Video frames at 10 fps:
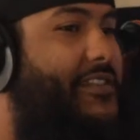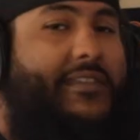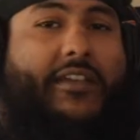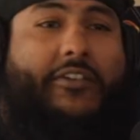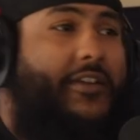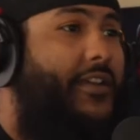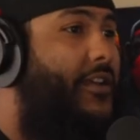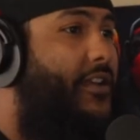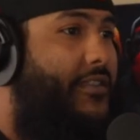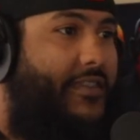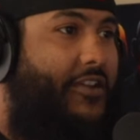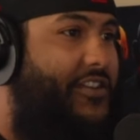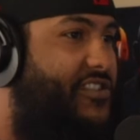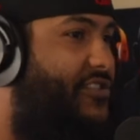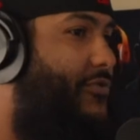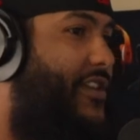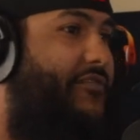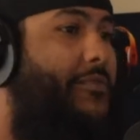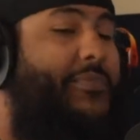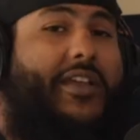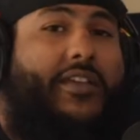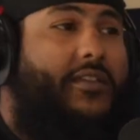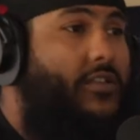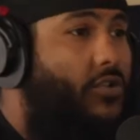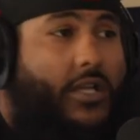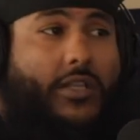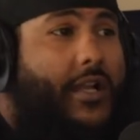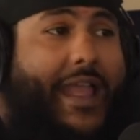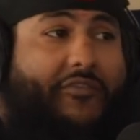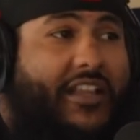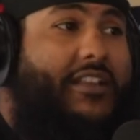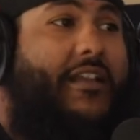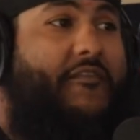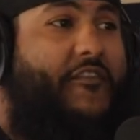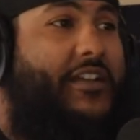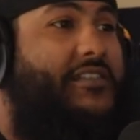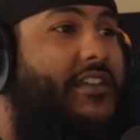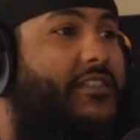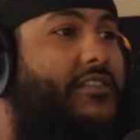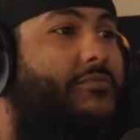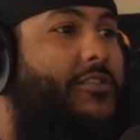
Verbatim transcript: theory theorist or whatever, but you could look everything that I'm fucking telling you,